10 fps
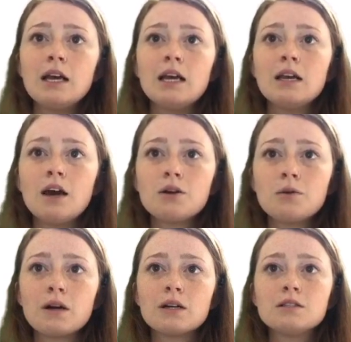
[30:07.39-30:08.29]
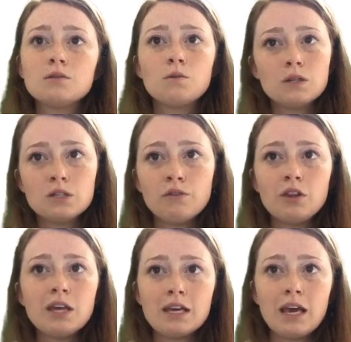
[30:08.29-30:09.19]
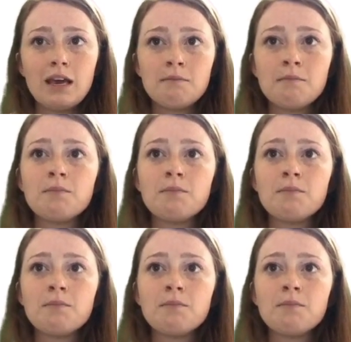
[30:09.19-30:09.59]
In other words, wishful thinking.